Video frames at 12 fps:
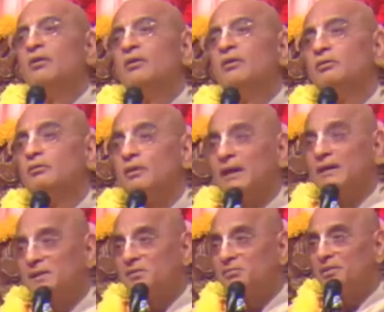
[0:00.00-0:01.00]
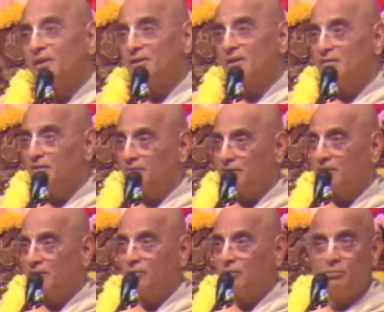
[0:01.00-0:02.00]
So Vasudev said that this
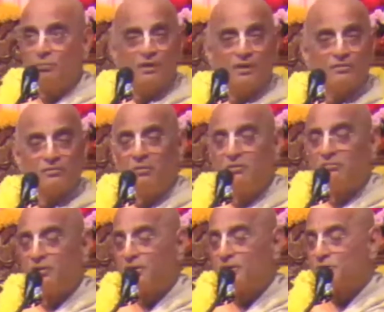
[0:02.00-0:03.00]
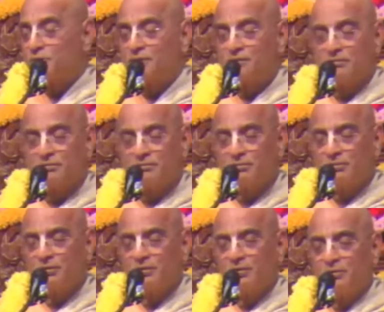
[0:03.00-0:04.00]
son will be extremely virtuous,
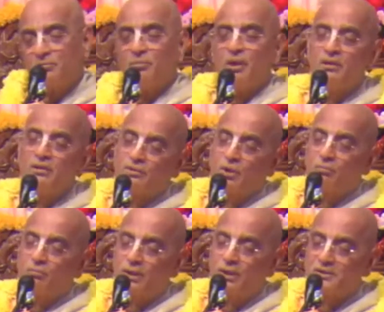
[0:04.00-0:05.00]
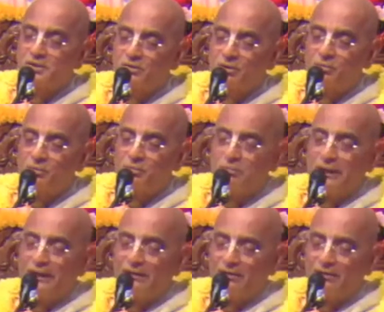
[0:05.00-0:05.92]
but his complexion will be pale.